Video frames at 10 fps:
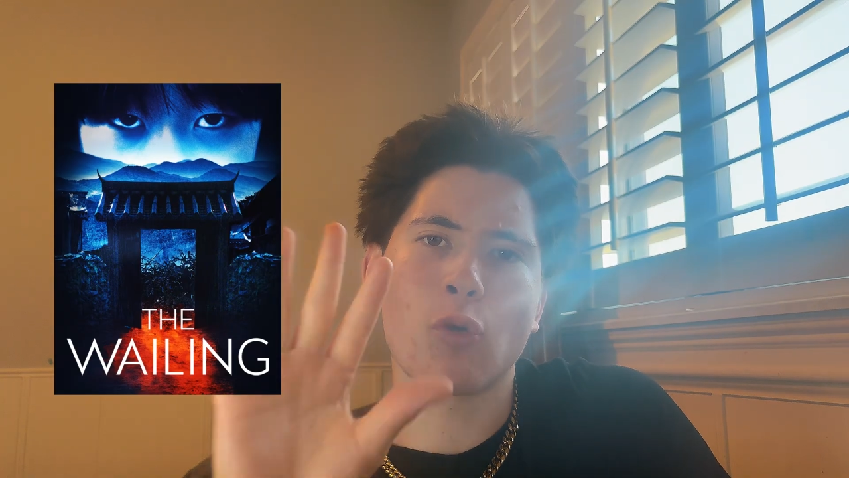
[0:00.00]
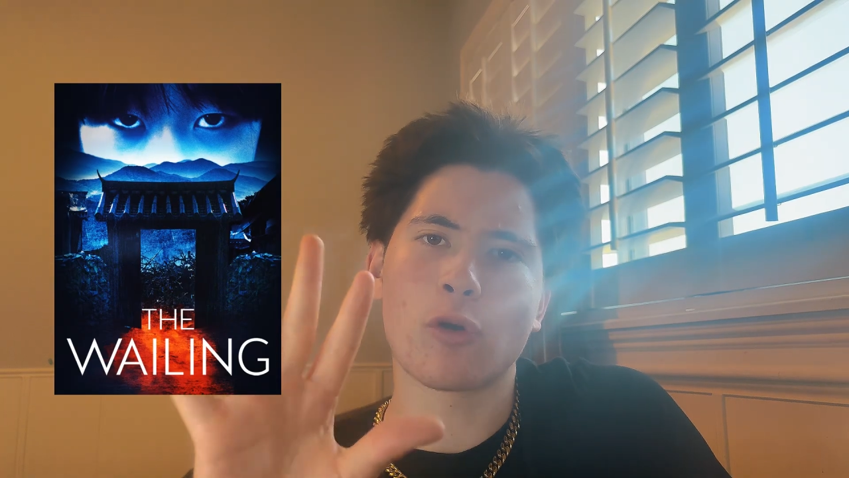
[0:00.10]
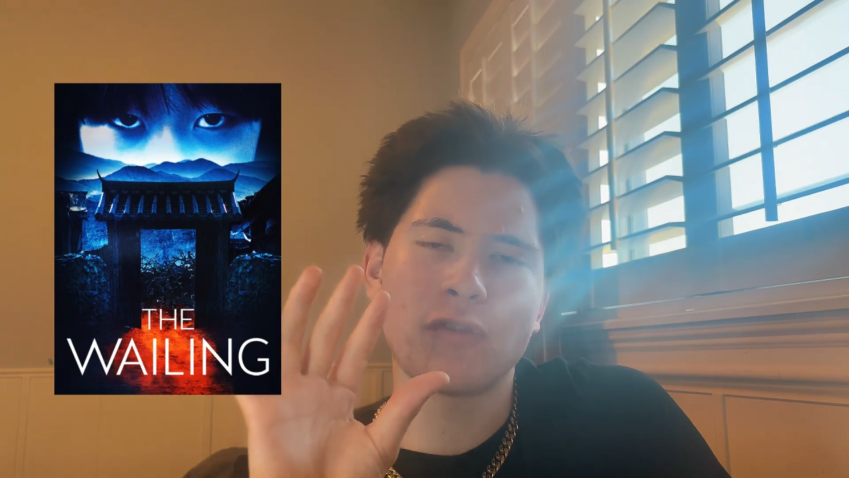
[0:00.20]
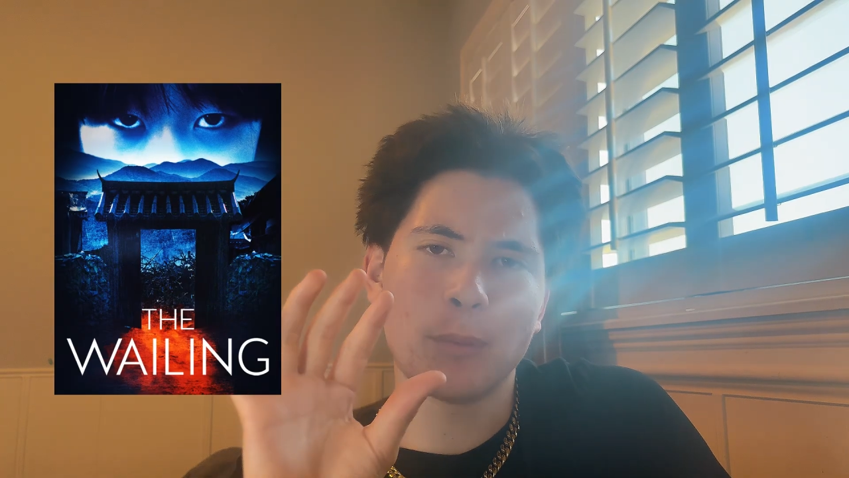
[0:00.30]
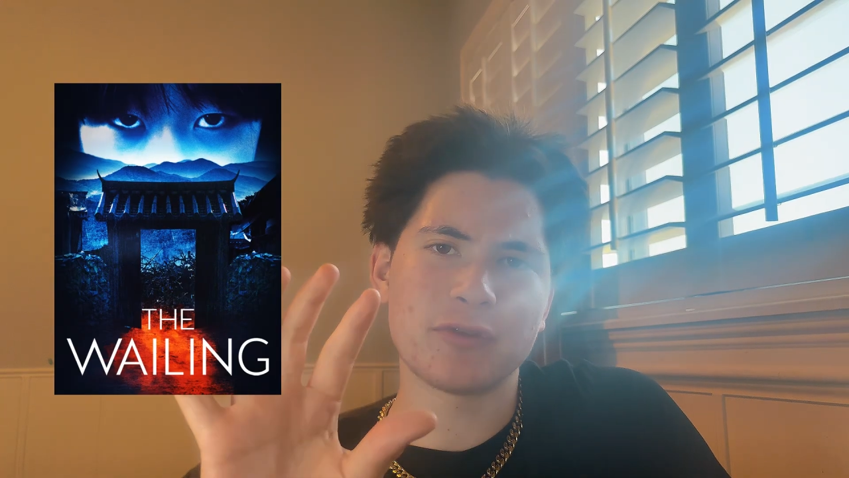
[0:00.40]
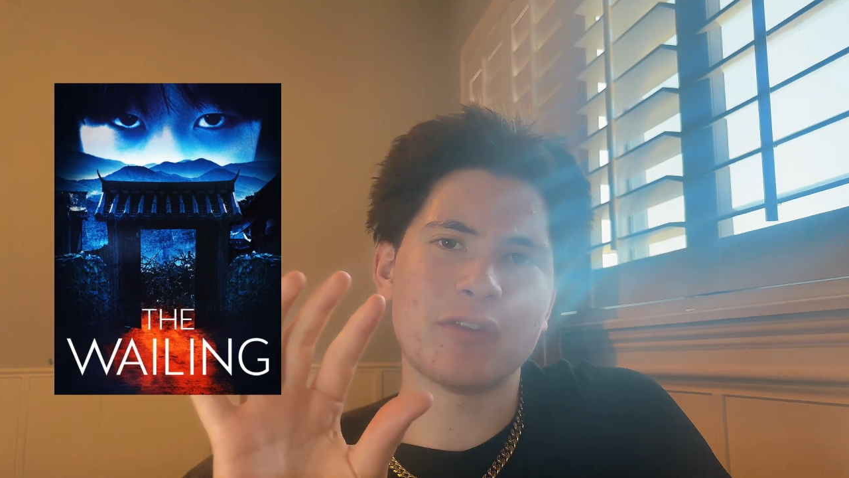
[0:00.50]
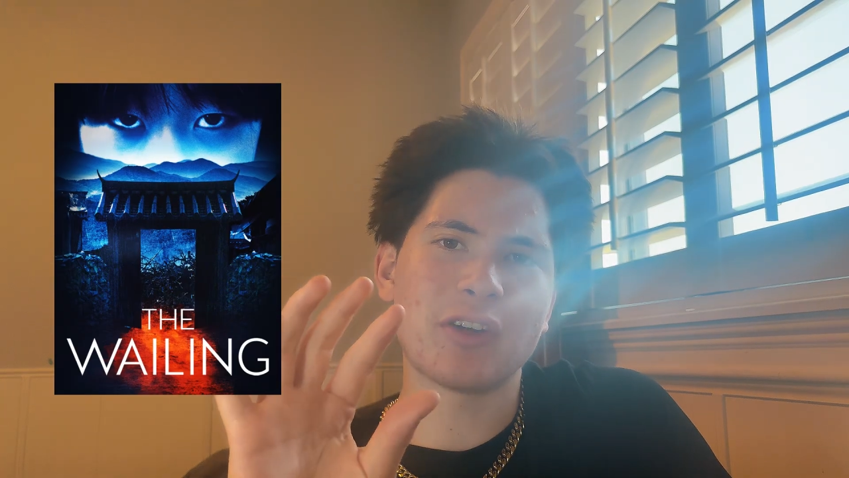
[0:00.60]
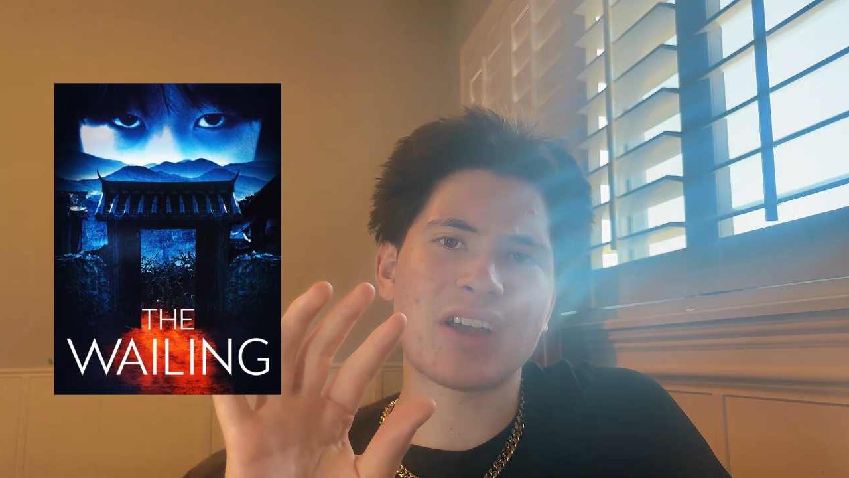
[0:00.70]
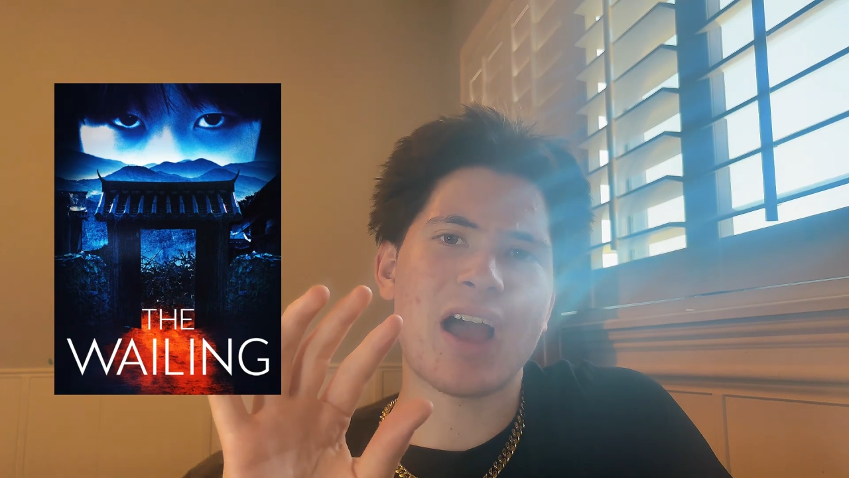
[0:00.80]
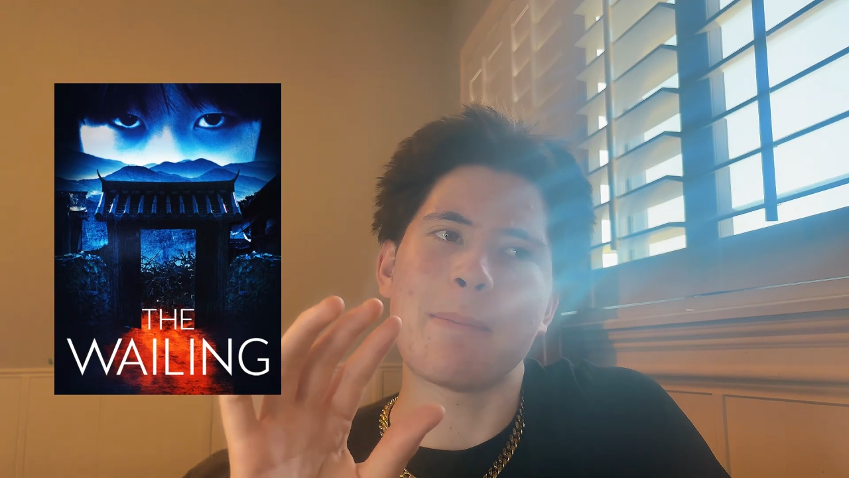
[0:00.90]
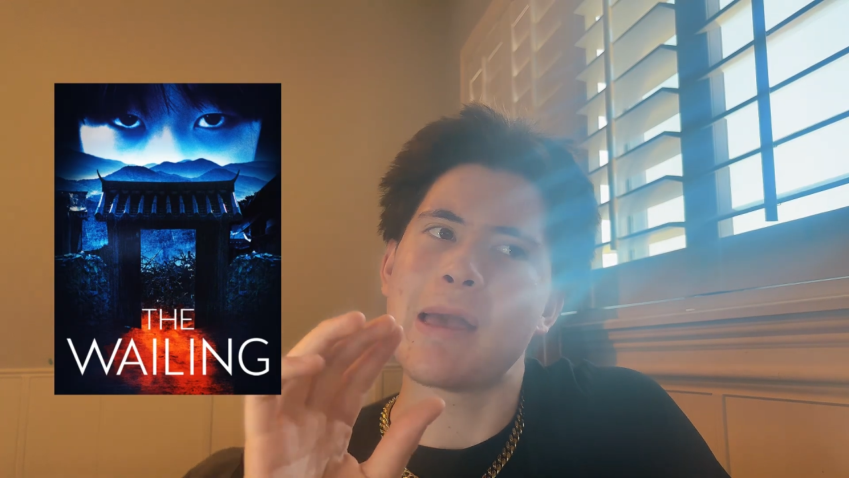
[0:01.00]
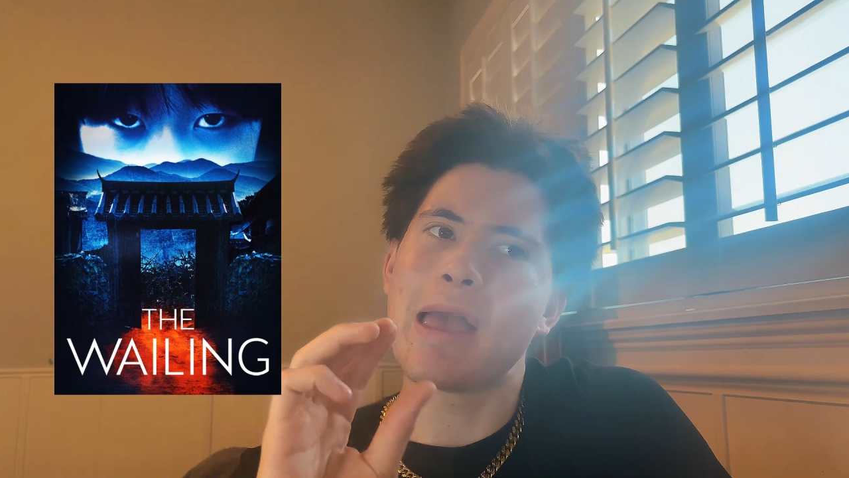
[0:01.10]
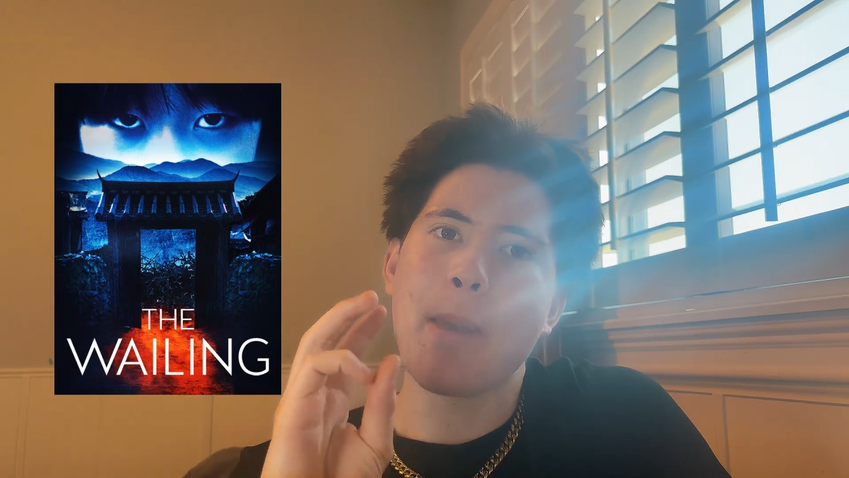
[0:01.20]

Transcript: horror films of all time.